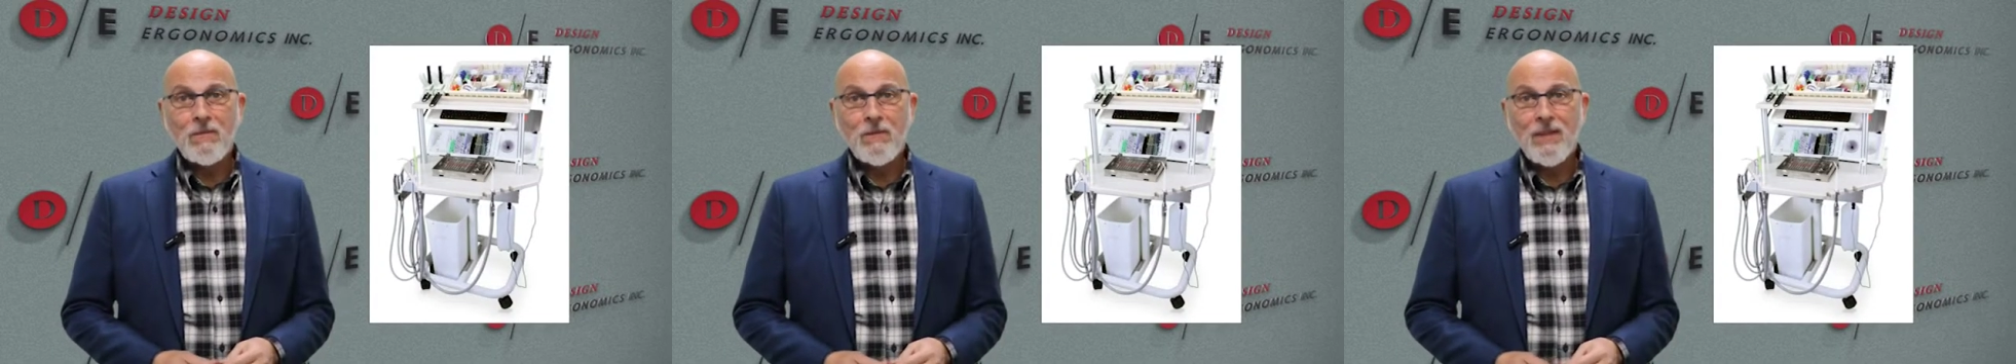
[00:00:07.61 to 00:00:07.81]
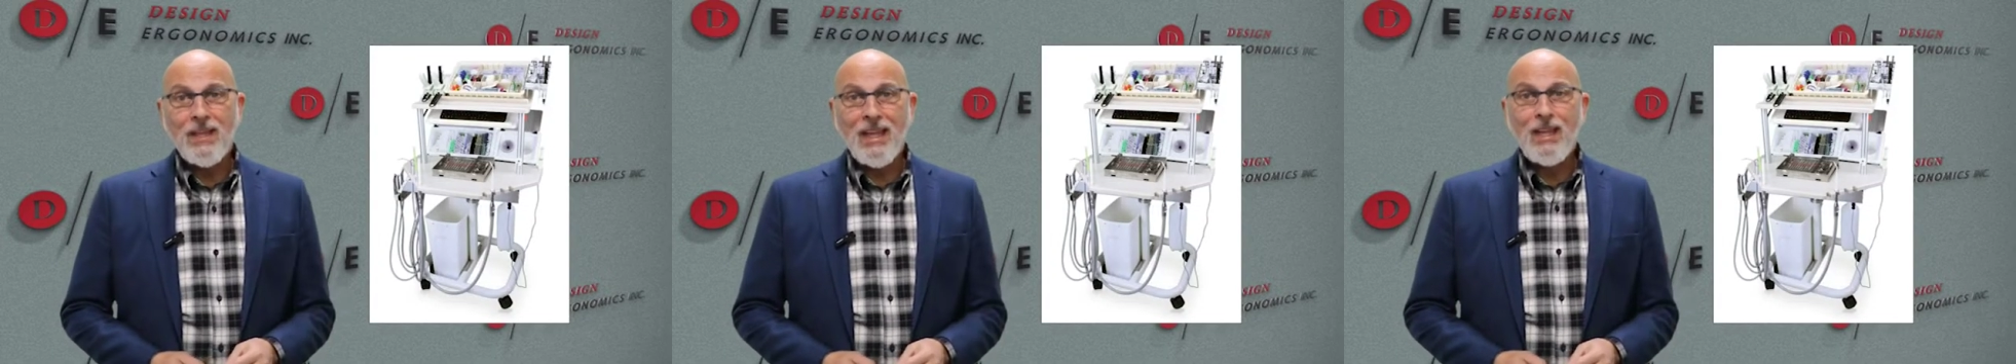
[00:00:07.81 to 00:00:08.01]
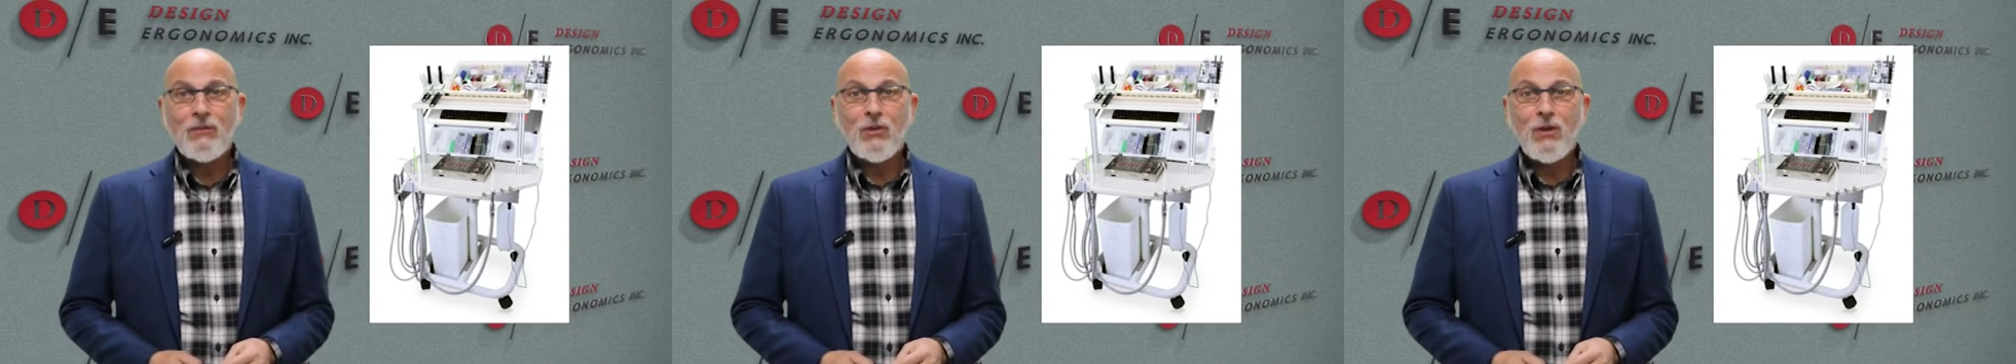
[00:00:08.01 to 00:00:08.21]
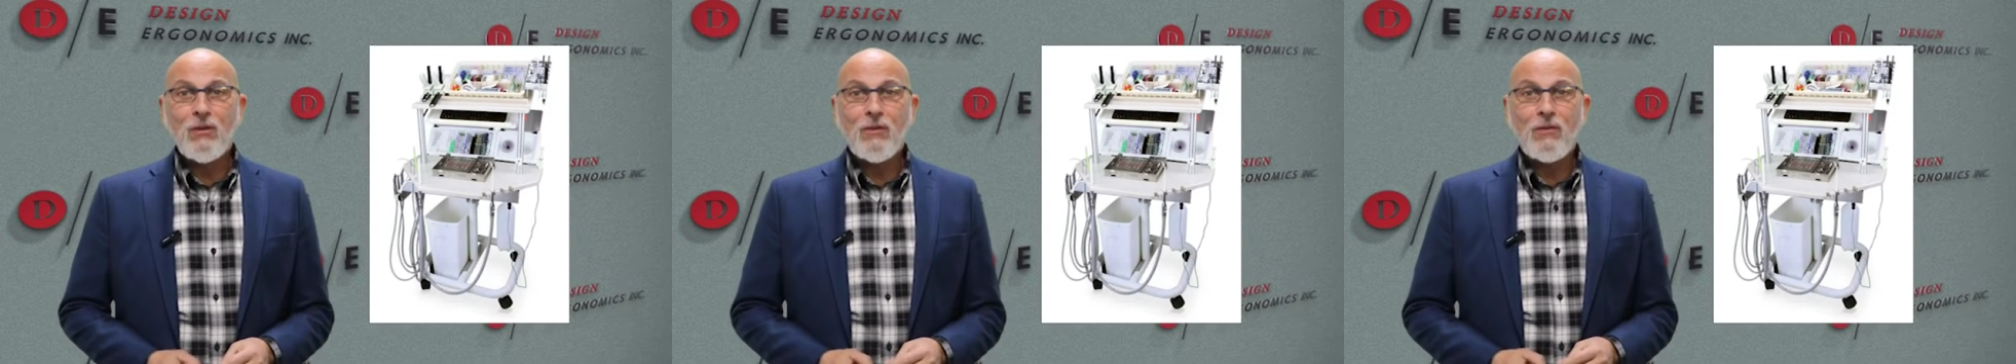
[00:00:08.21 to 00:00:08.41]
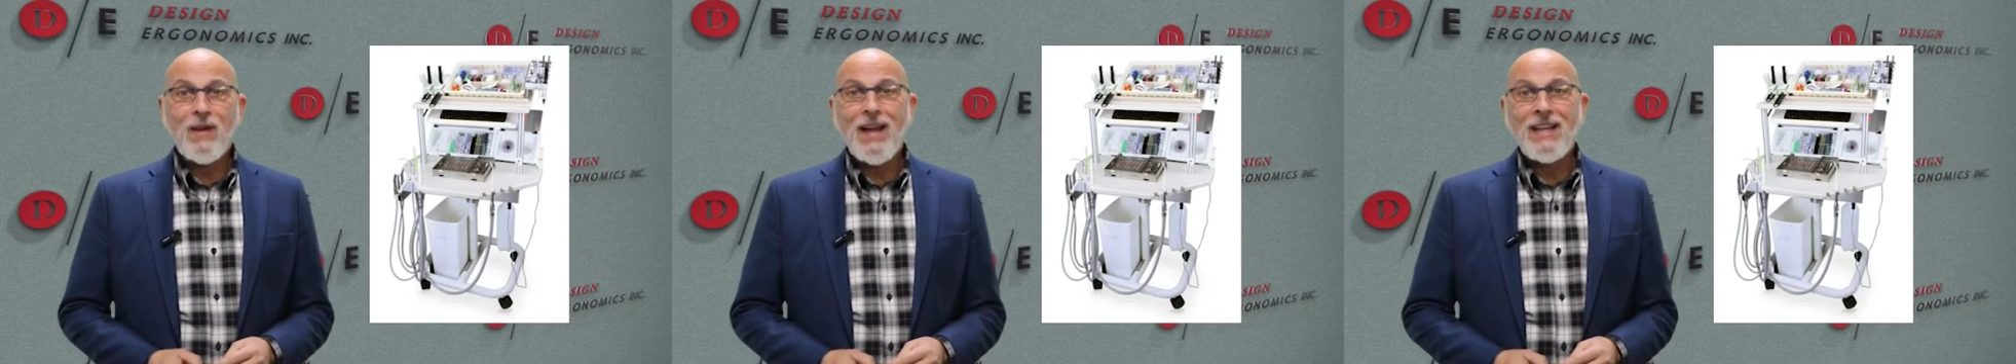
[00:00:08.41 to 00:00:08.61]
it
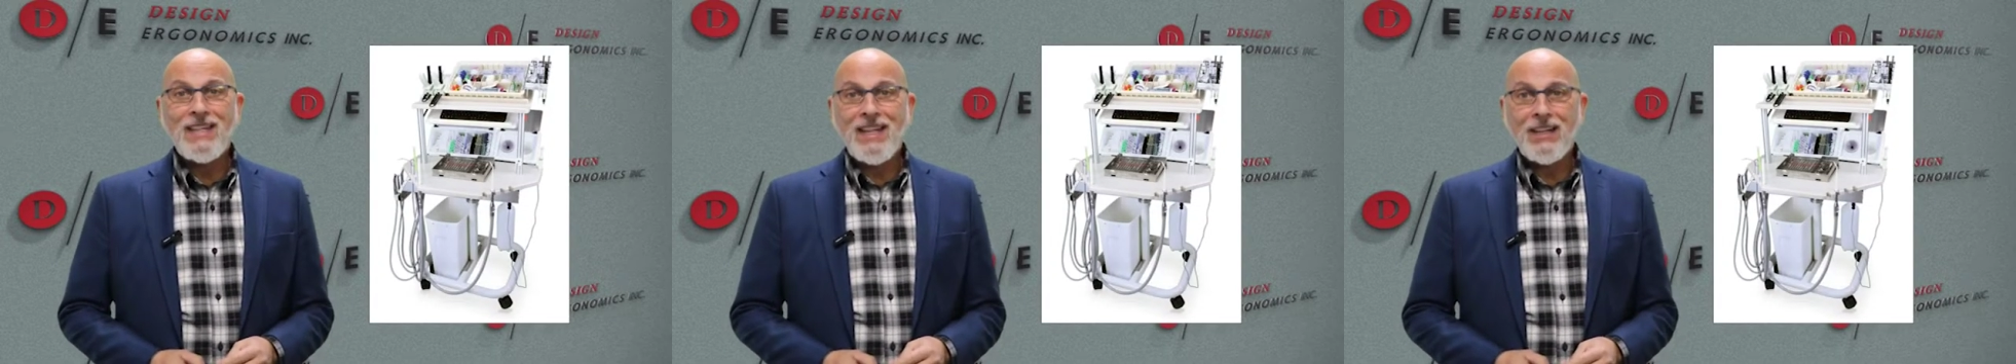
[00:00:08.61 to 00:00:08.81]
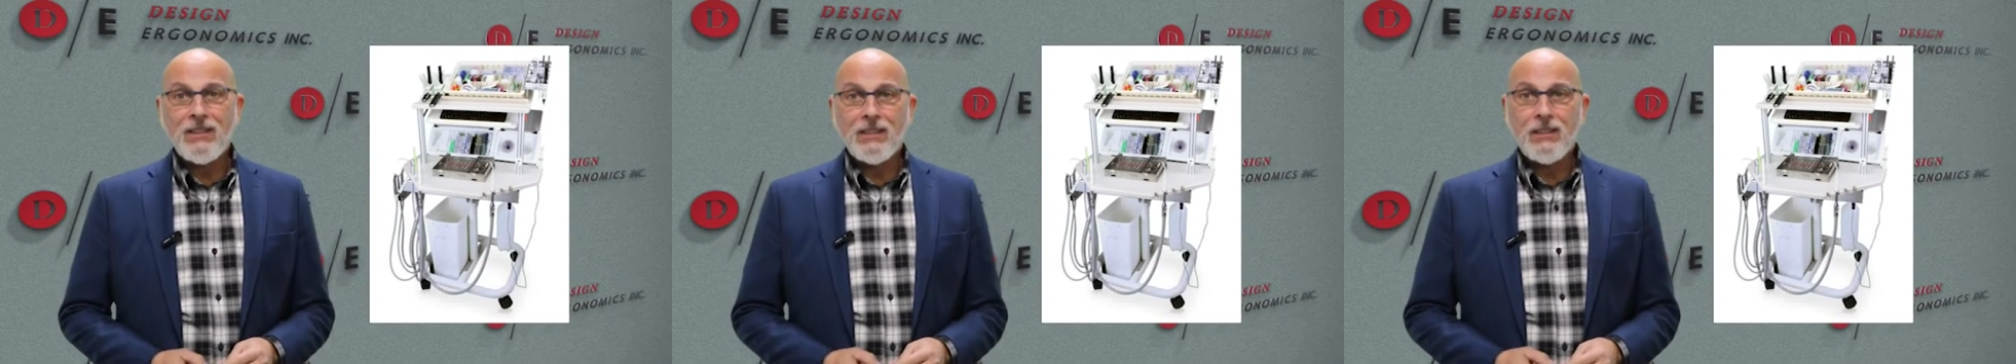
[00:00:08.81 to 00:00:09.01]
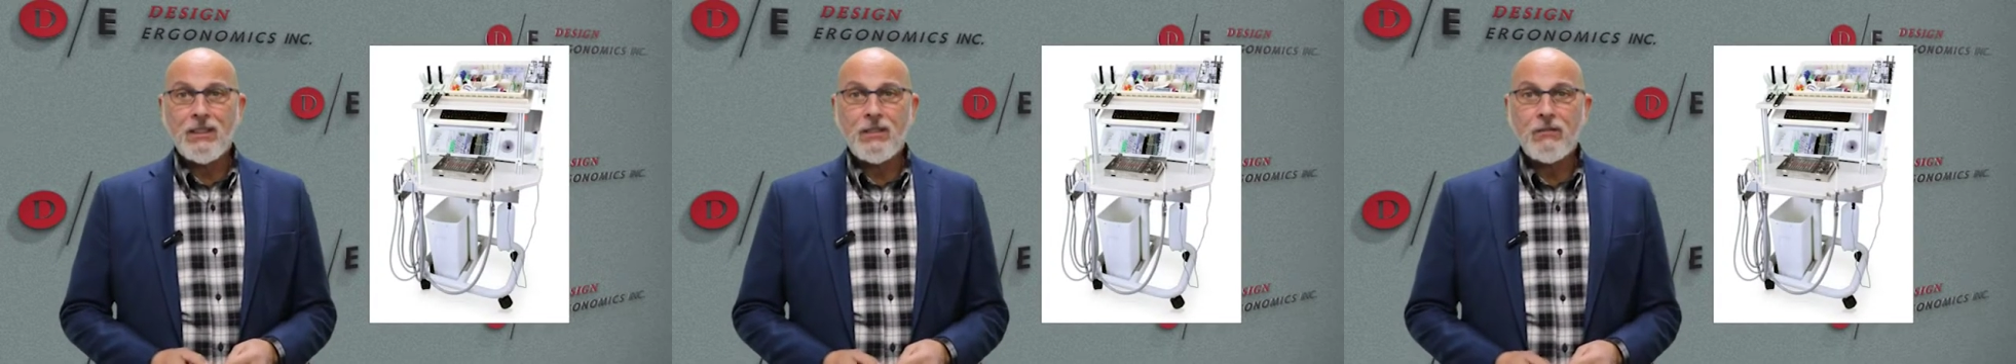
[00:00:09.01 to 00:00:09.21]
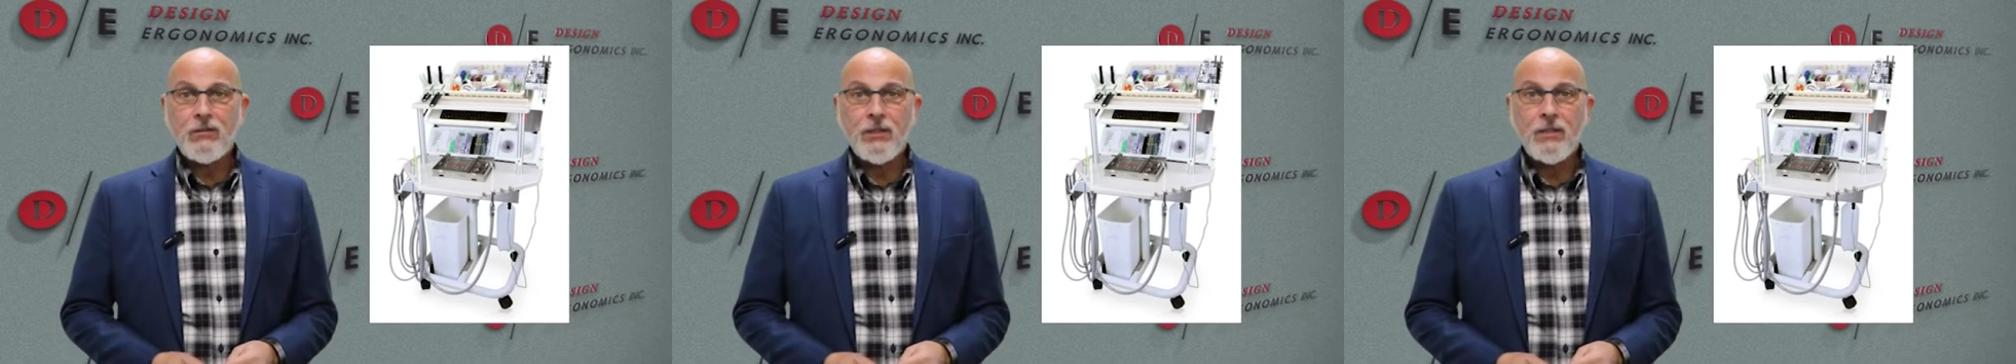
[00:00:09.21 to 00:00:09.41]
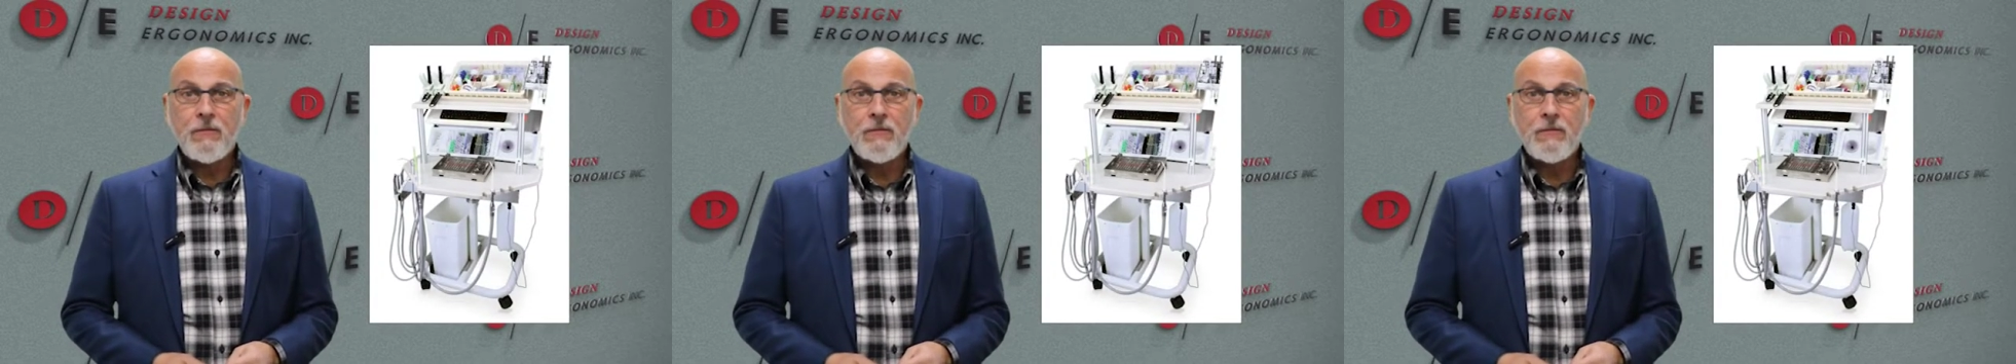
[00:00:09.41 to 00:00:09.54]
redefined dental delivery.